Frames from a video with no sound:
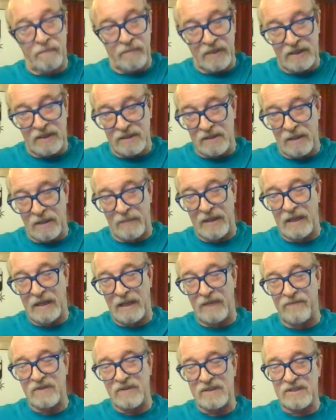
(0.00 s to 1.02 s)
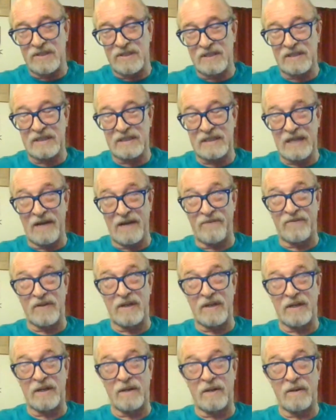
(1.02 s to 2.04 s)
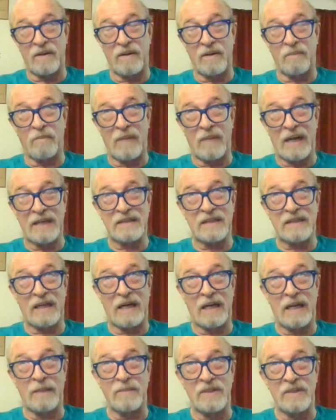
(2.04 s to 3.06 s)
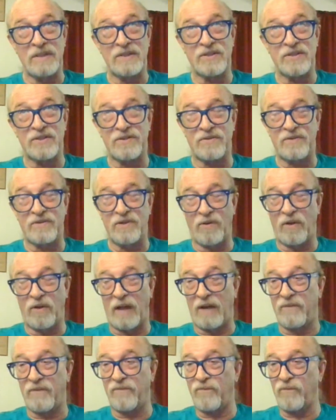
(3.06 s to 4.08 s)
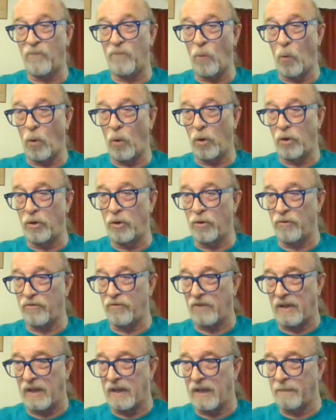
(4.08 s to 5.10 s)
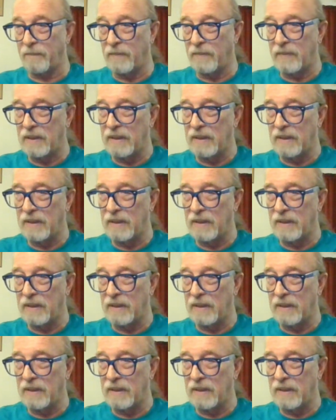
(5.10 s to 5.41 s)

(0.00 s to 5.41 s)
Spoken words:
because I mean even 7 my time is still like 4 your time.